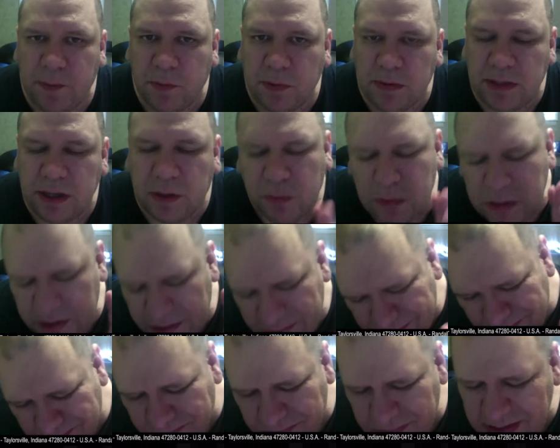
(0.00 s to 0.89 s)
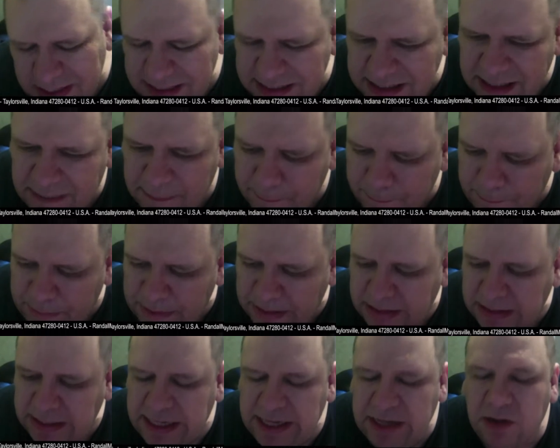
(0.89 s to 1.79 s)
what that, which isn't a
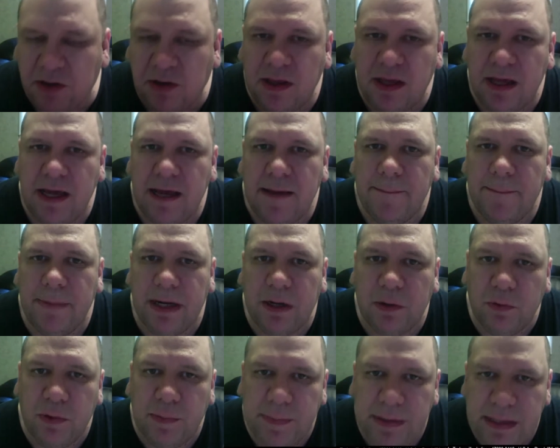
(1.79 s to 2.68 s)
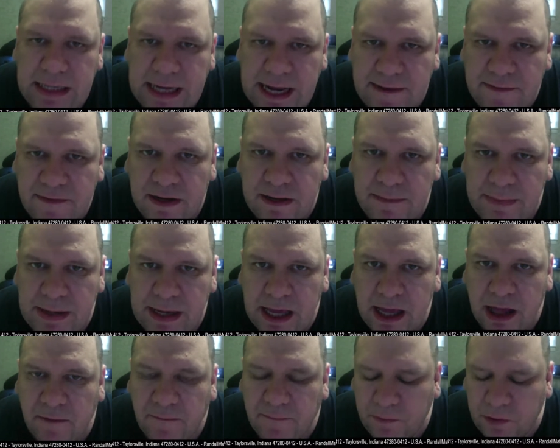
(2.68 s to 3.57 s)
big deal, but it would be definitely be
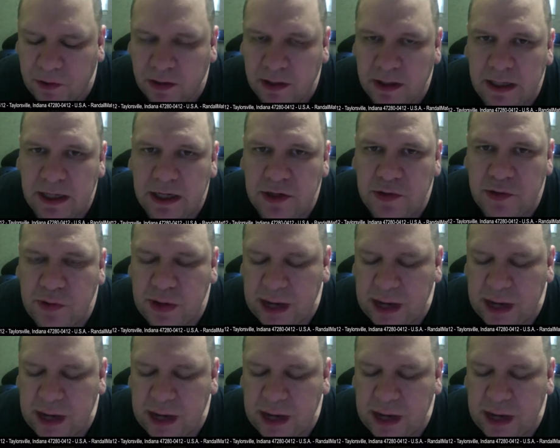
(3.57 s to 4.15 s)
helpful to